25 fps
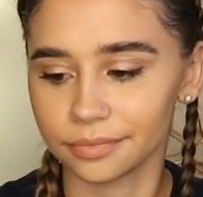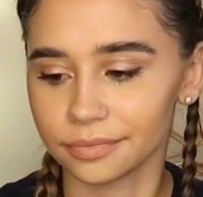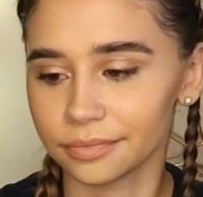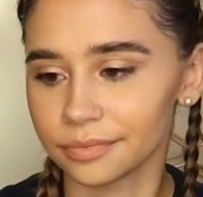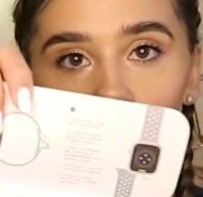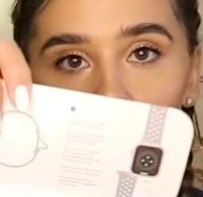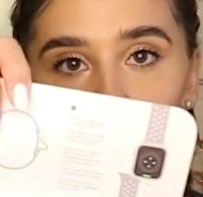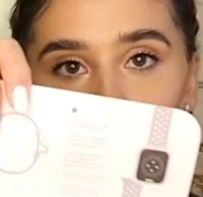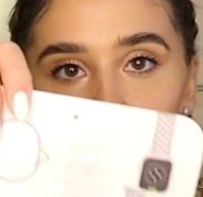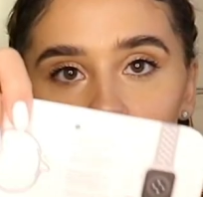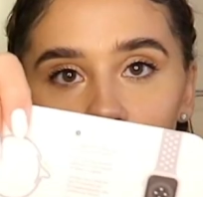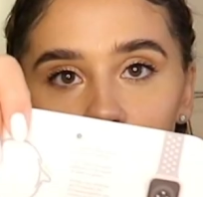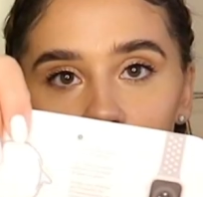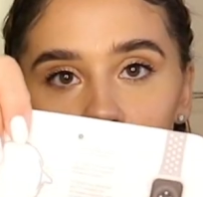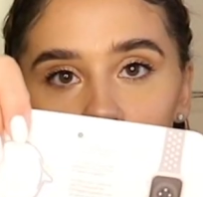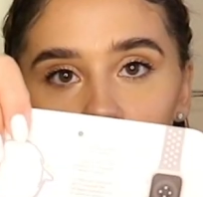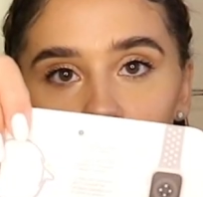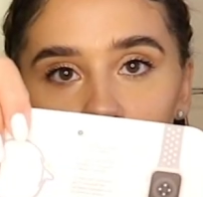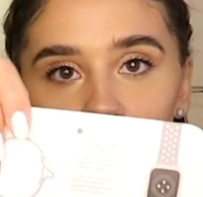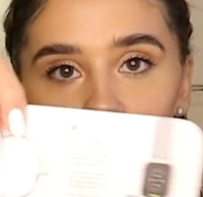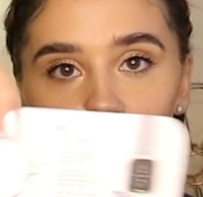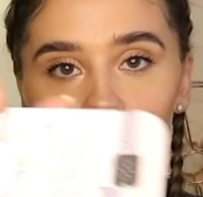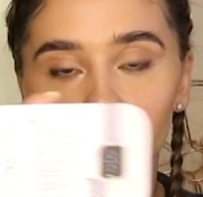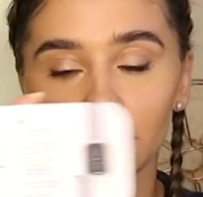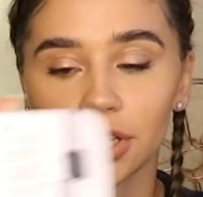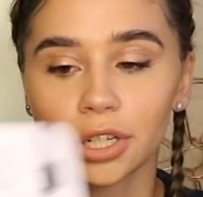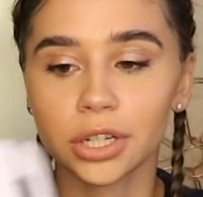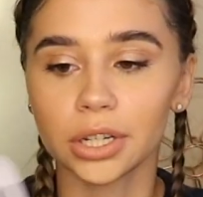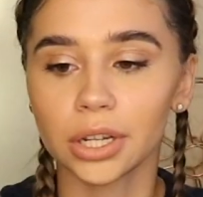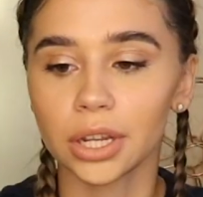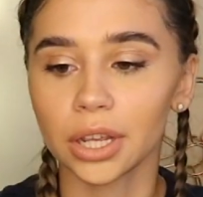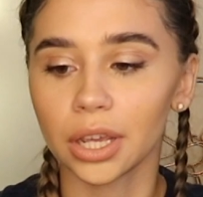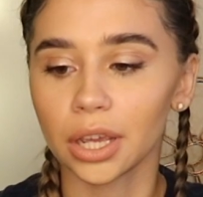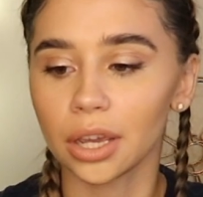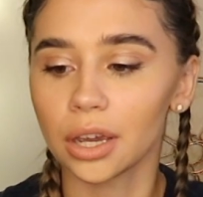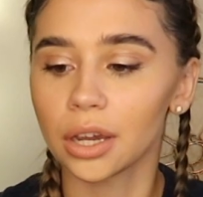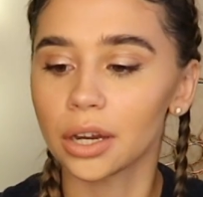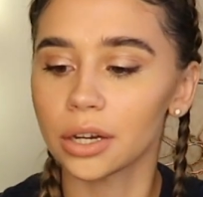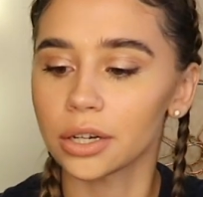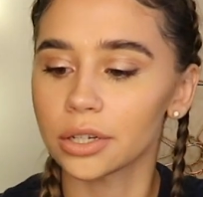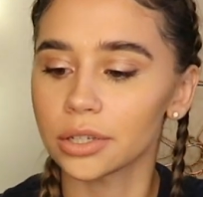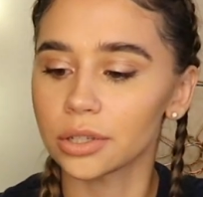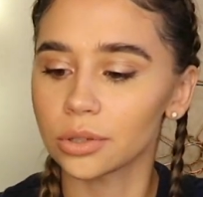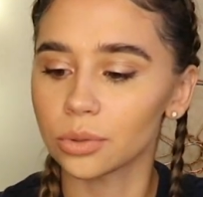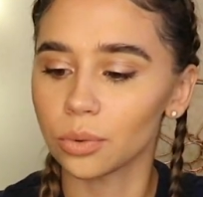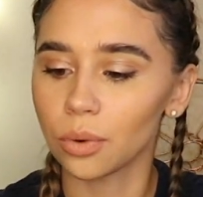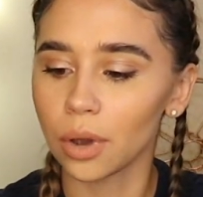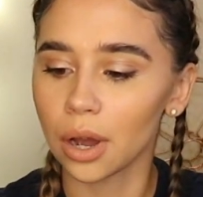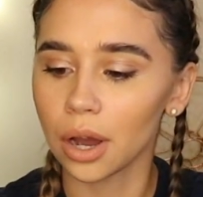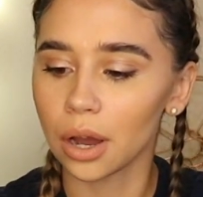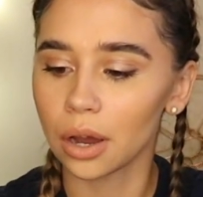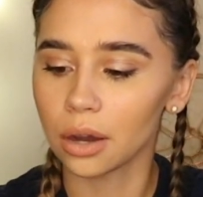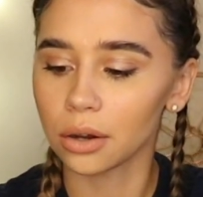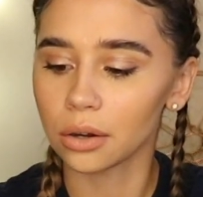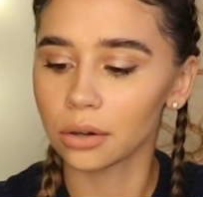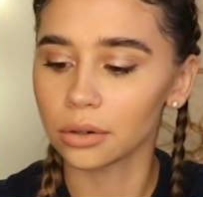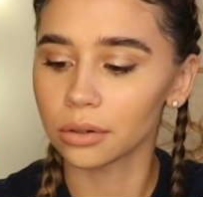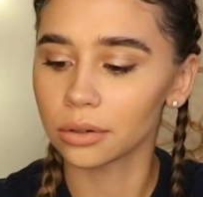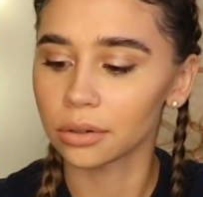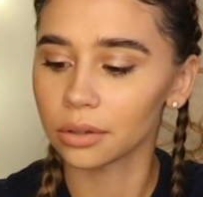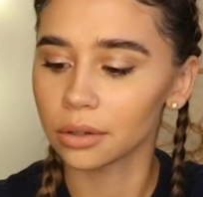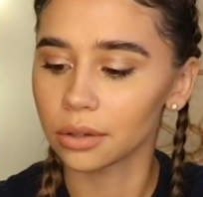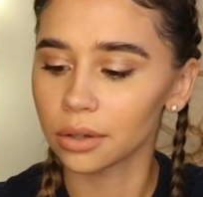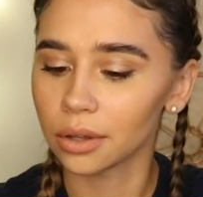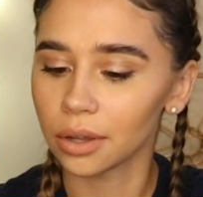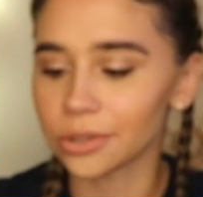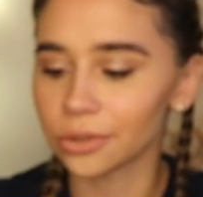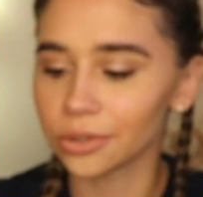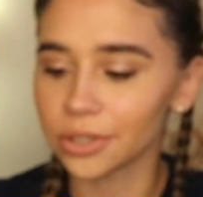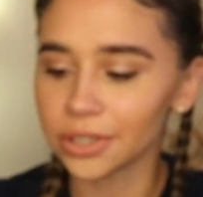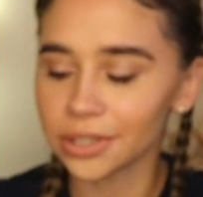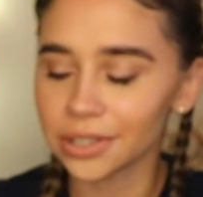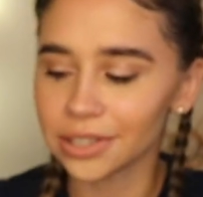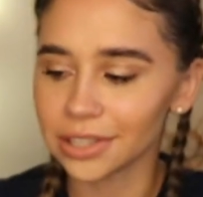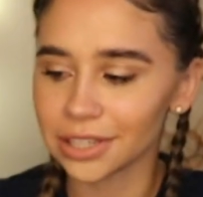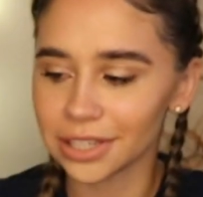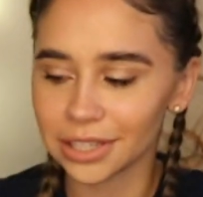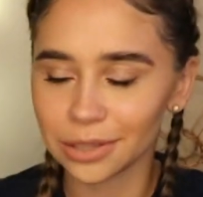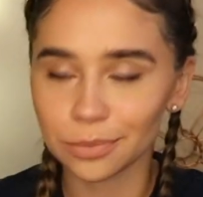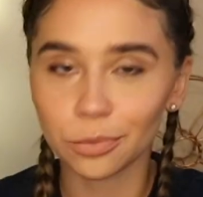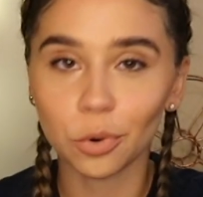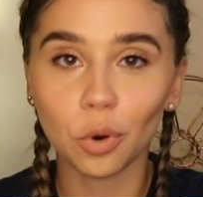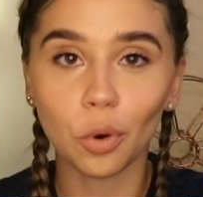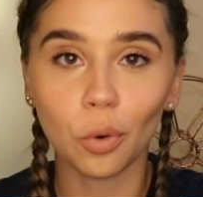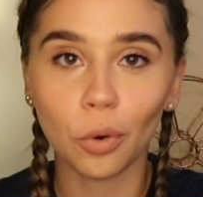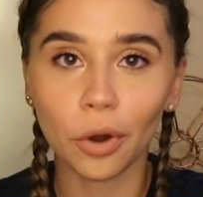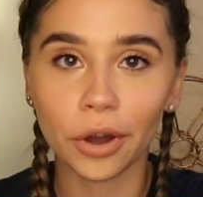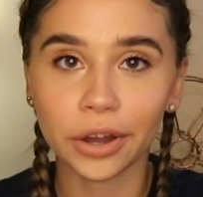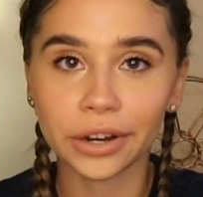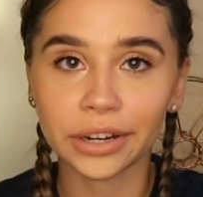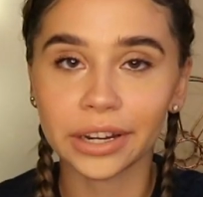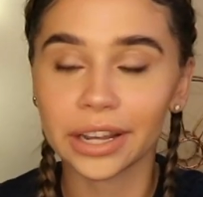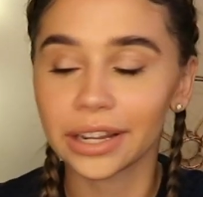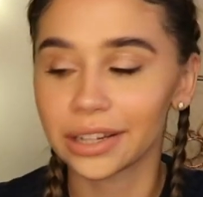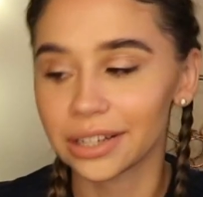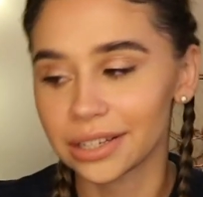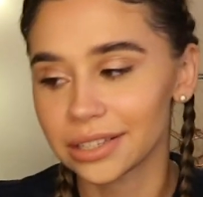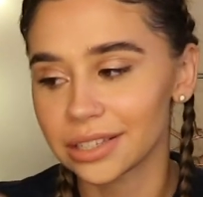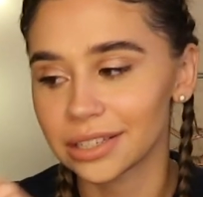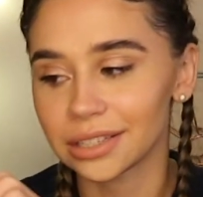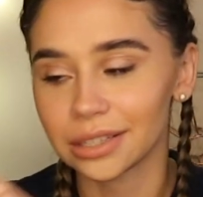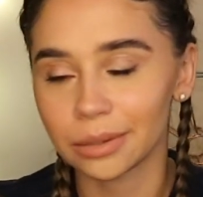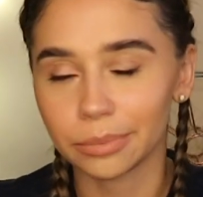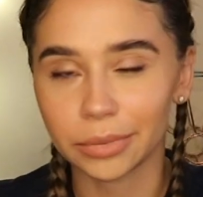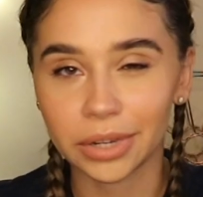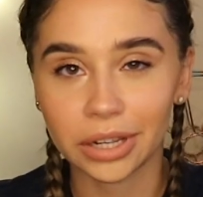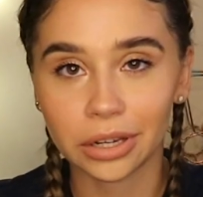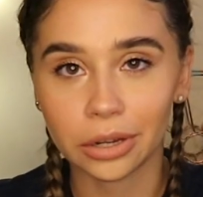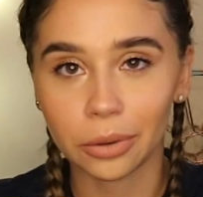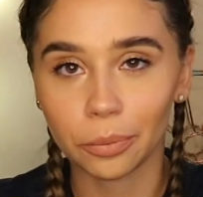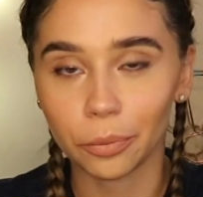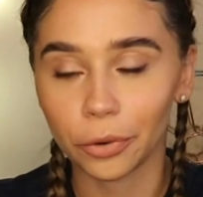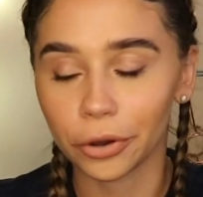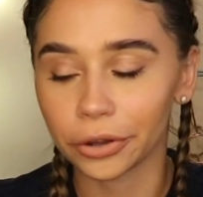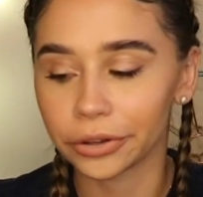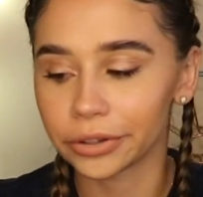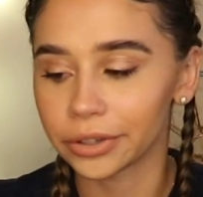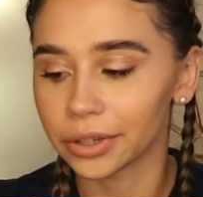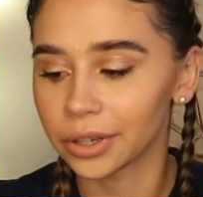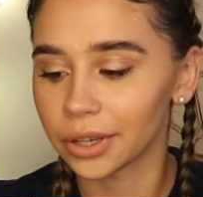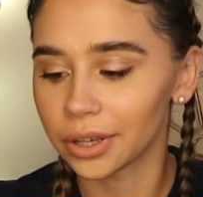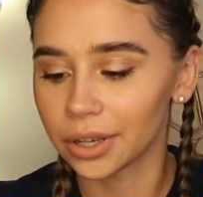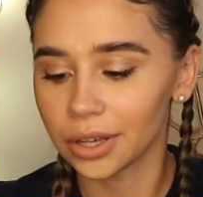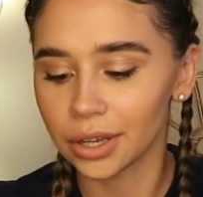A lot of information in here as well. So this is the small one and this is the medium one.